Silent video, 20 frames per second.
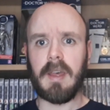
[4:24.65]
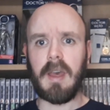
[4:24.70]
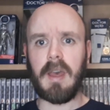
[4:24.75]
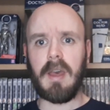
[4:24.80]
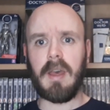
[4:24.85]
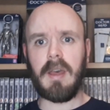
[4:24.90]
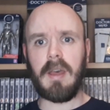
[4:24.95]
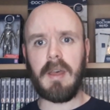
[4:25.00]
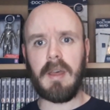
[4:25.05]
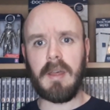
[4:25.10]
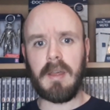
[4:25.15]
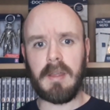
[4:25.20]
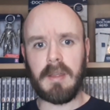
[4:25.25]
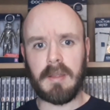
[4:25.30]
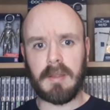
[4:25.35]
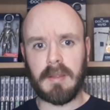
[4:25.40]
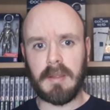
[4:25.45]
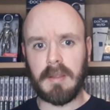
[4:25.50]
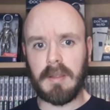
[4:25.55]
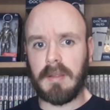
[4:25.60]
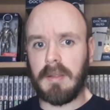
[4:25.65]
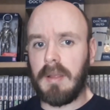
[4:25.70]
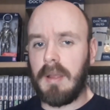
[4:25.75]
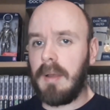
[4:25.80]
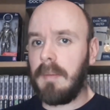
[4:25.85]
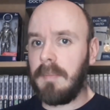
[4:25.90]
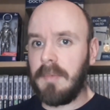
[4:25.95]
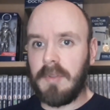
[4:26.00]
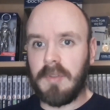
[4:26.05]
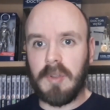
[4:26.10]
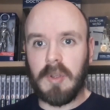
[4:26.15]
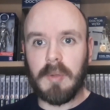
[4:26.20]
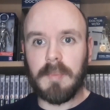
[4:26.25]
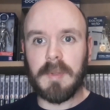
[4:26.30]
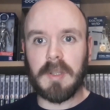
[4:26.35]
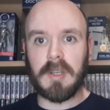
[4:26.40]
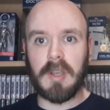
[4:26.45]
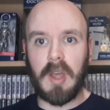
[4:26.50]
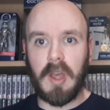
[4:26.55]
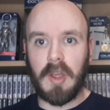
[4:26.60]
I'm
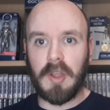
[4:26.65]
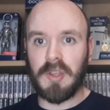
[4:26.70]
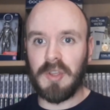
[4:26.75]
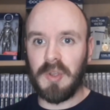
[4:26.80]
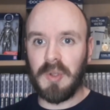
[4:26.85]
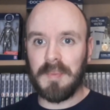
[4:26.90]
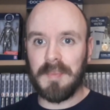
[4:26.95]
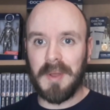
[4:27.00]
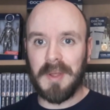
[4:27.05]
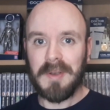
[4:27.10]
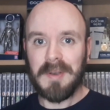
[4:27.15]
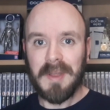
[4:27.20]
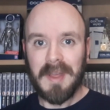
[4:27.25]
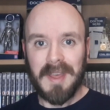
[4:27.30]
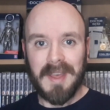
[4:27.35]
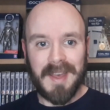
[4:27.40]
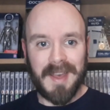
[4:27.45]
assuming a human.